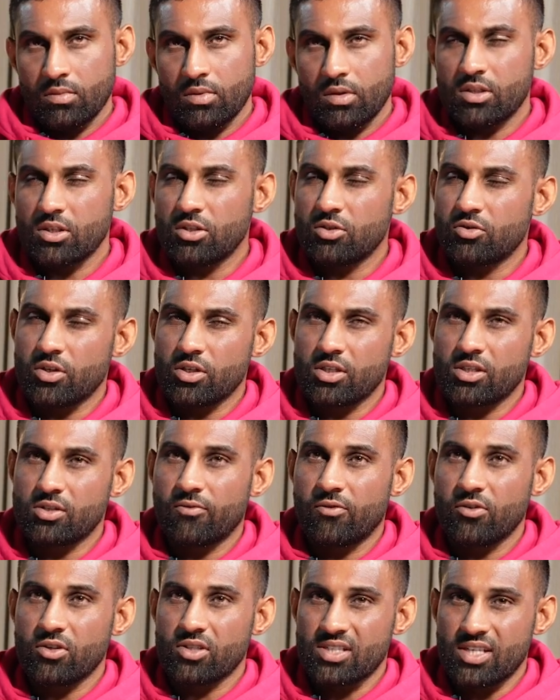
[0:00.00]
It's interesting.
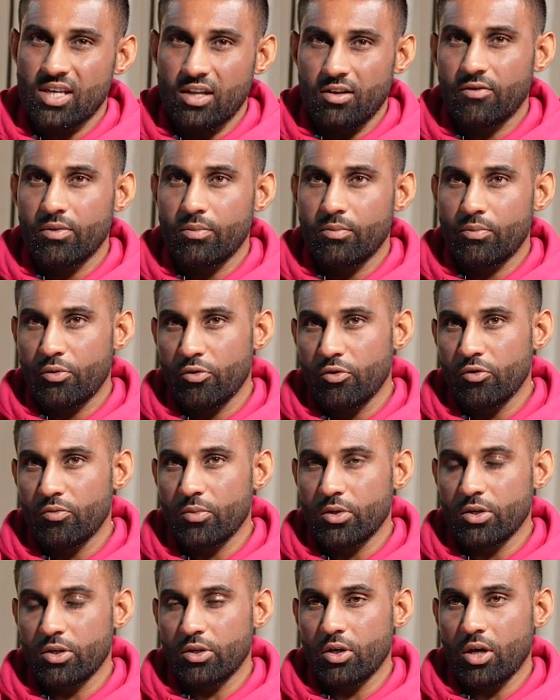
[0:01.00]
For
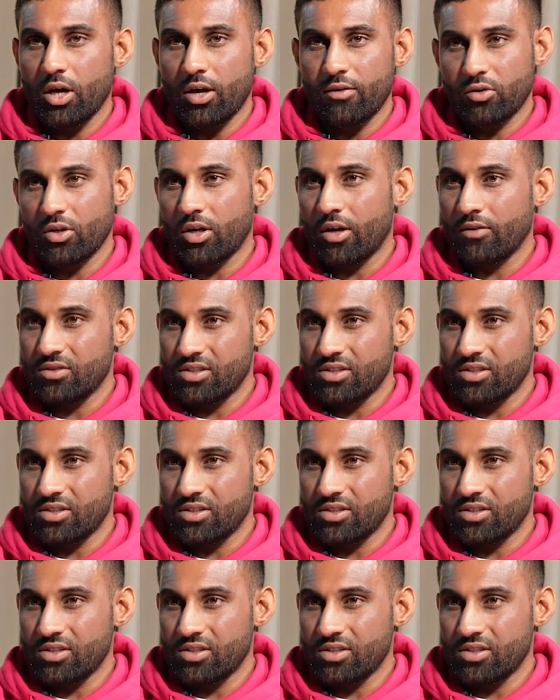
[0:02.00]
self-improvement, you have to have